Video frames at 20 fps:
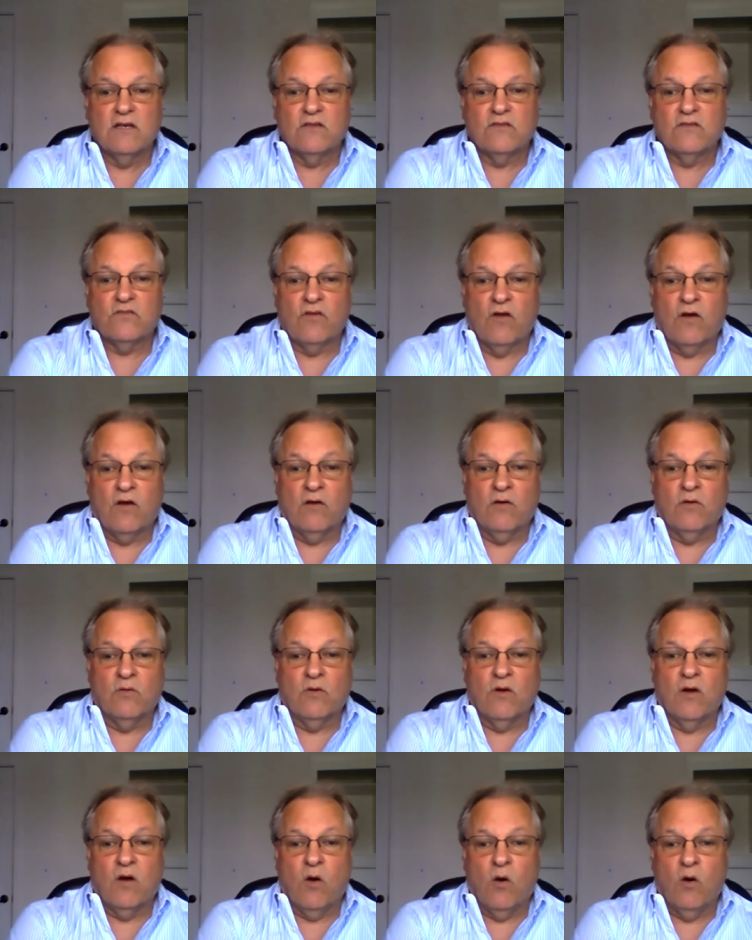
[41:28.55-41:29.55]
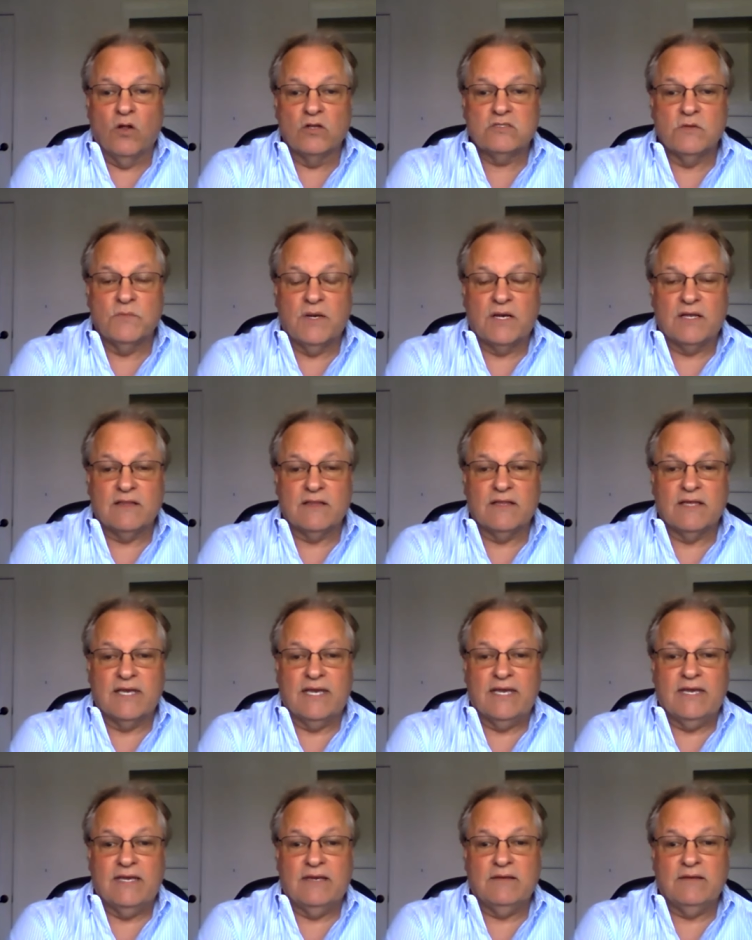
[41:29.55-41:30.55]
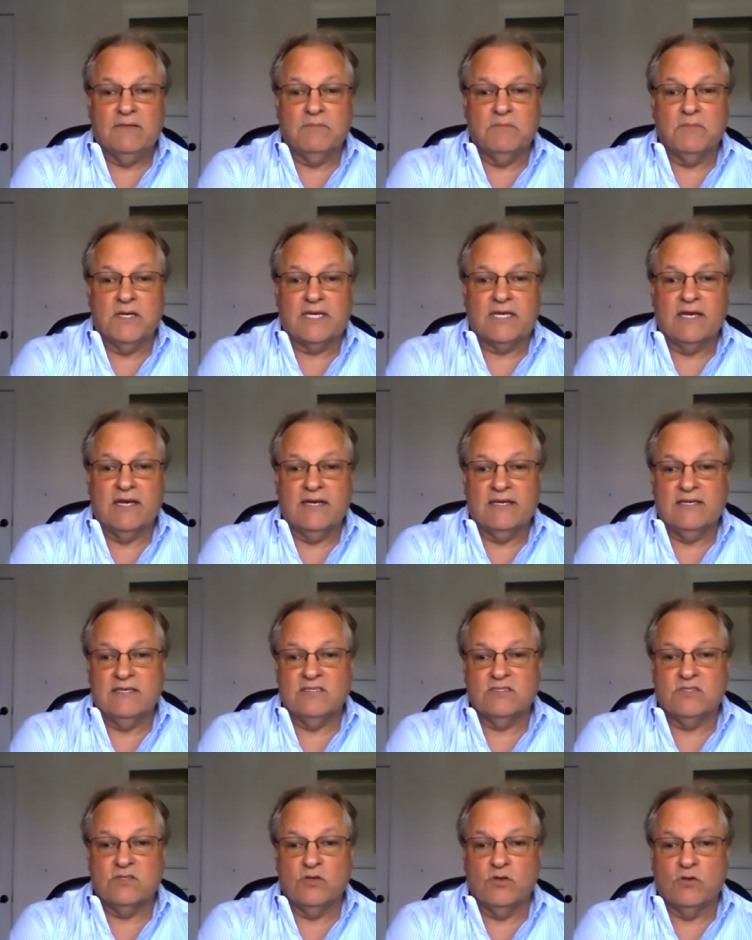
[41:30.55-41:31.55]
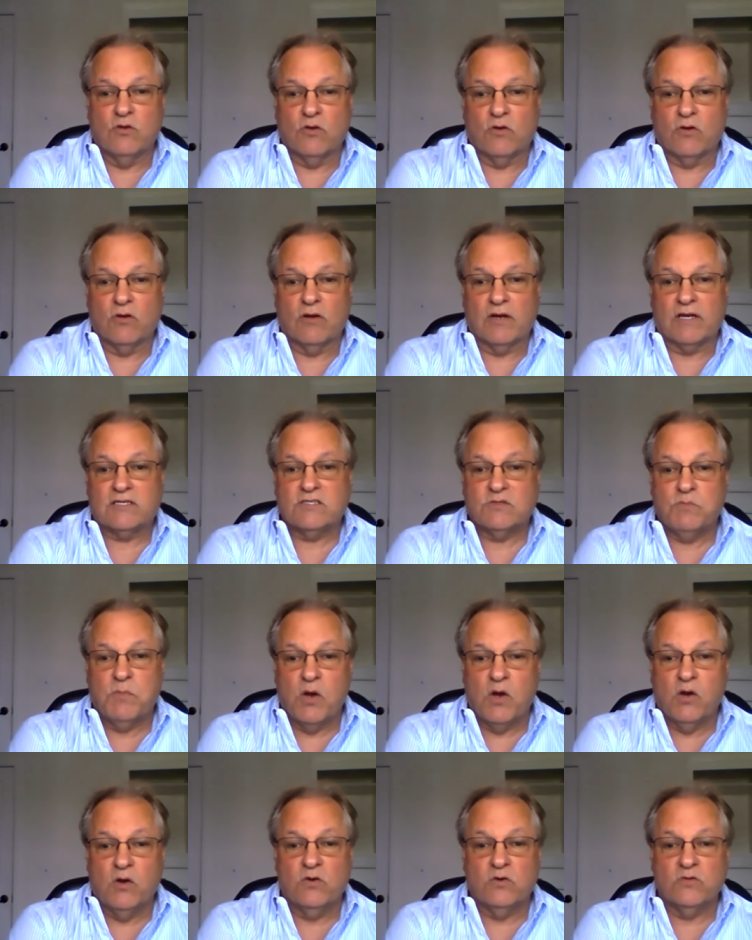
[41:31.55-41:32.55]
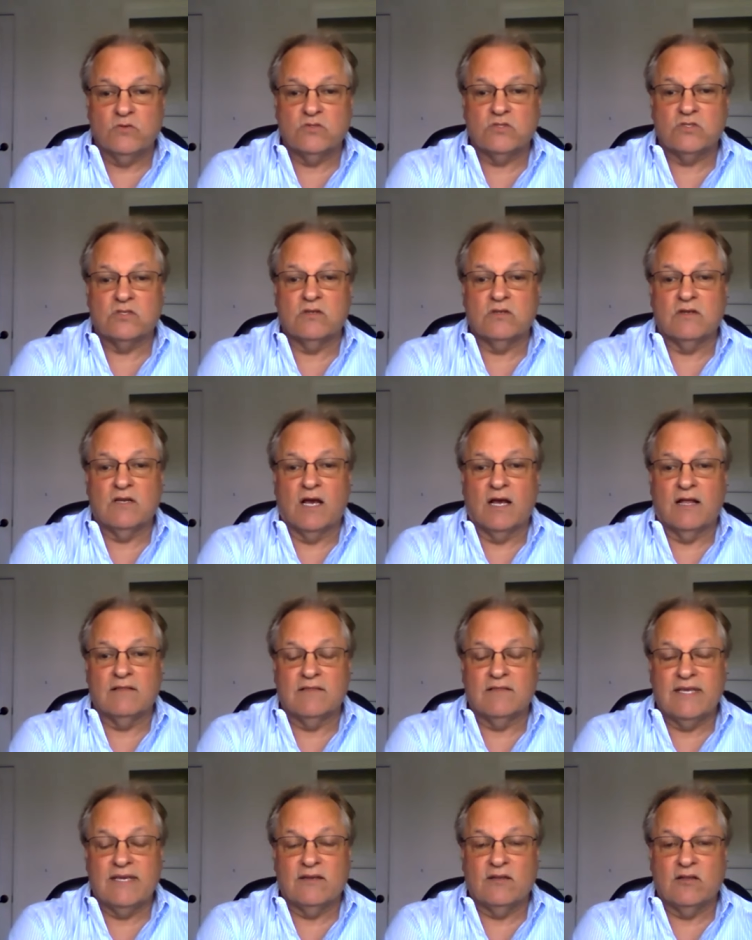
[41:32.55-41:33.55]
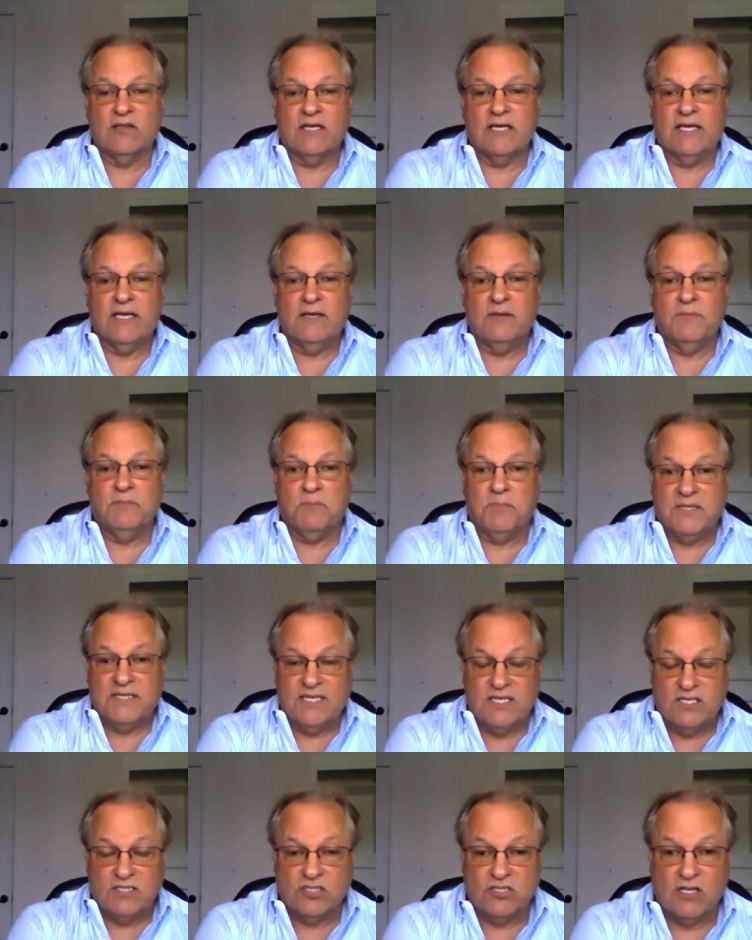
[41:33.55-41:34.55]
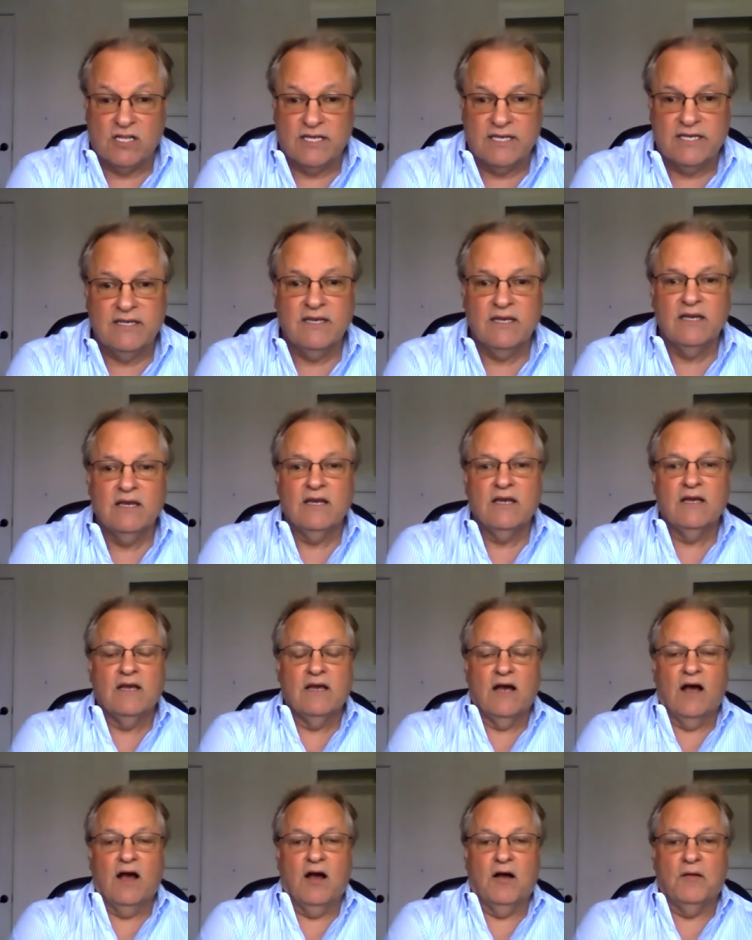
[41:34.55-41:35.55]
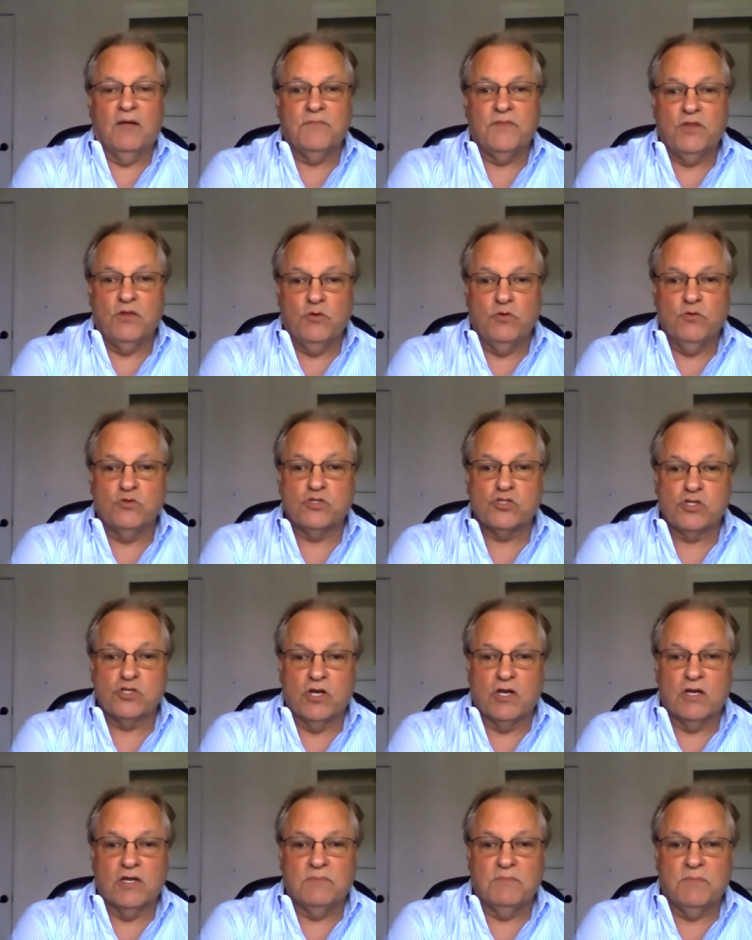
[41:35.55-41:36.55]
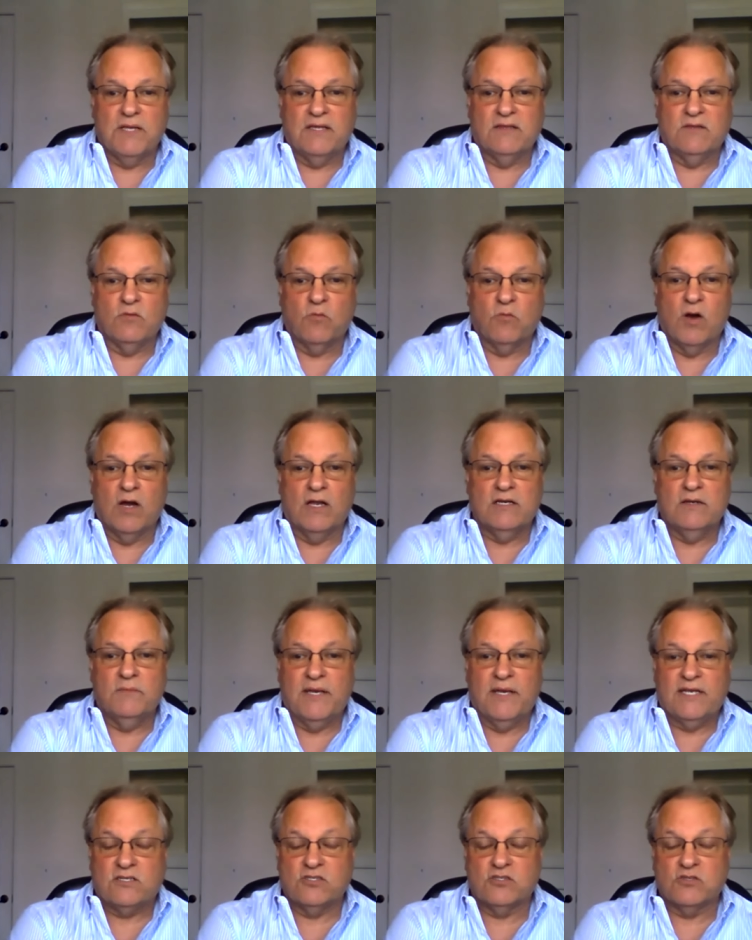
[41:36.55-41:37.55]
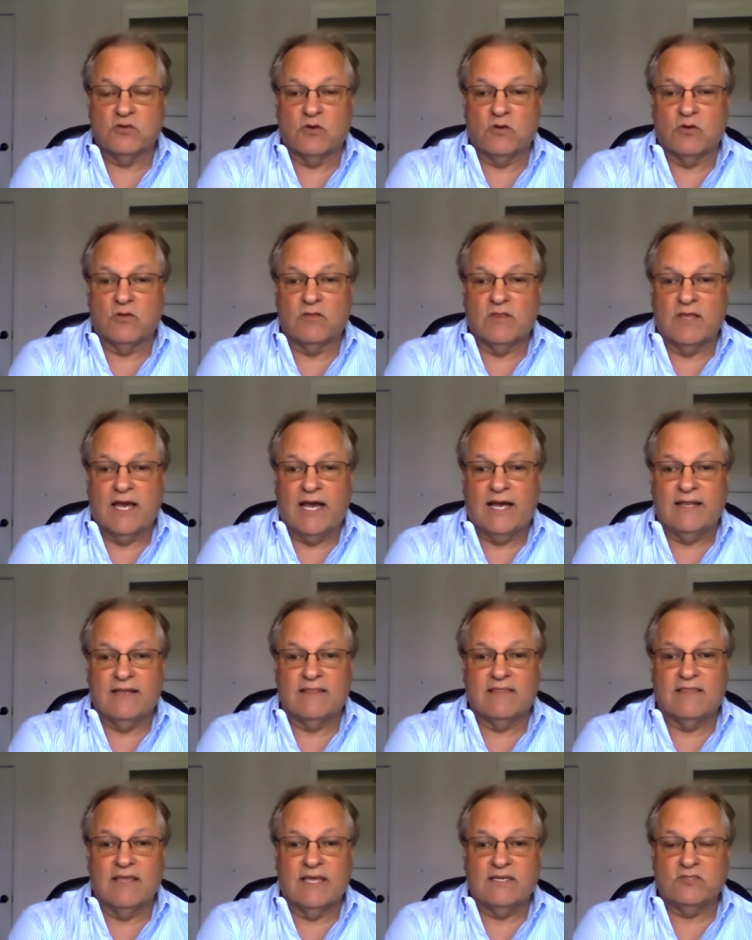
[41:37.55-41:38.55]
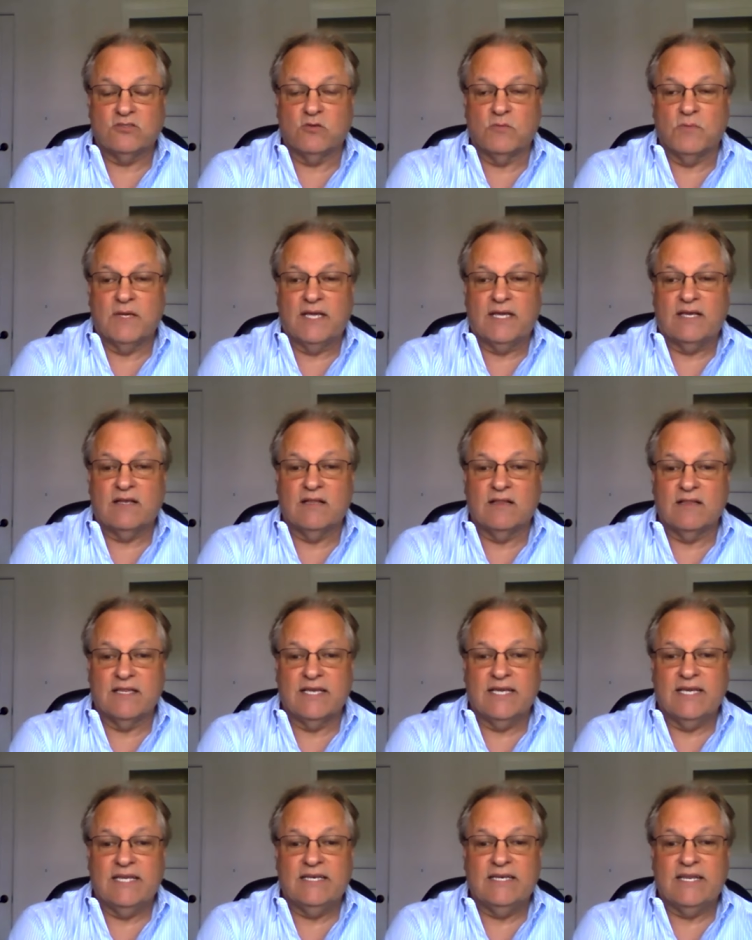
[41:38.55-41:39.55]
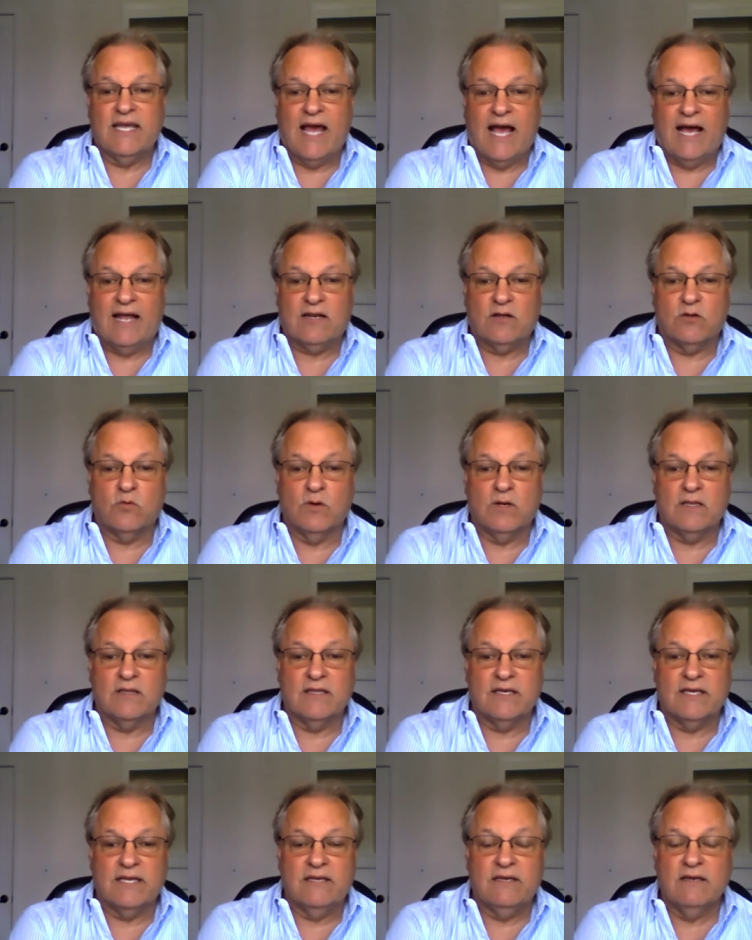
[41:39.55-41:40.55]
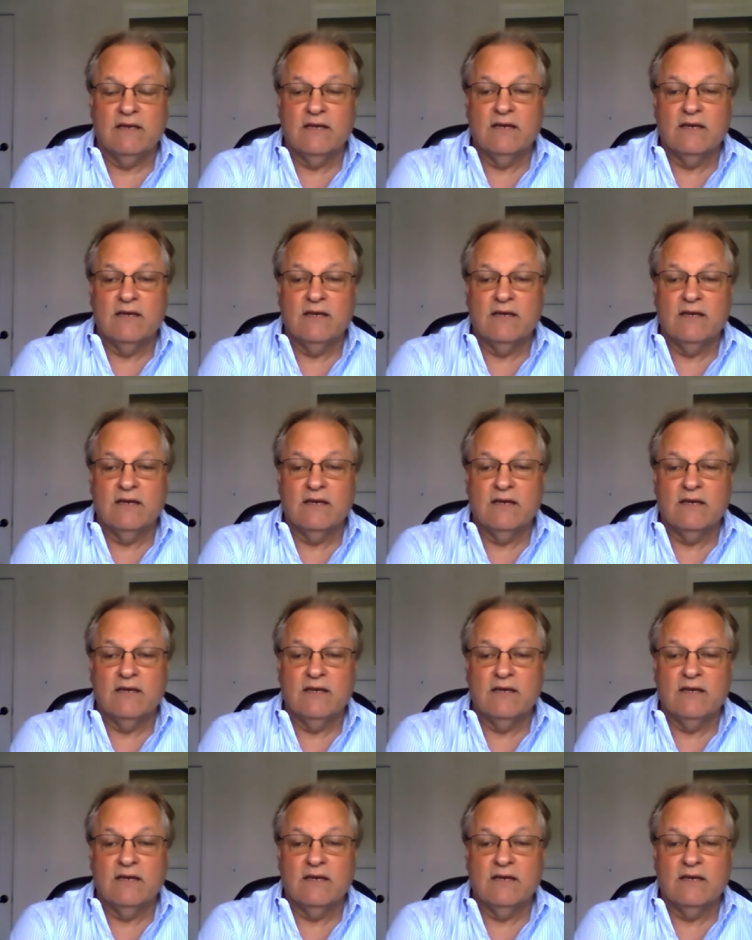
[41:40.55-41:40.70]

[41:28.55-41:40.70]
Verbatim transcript: So ultimately, because you're exposed uh, legally, potentially, um, you should be the one to make sure that things are being cleaned adequately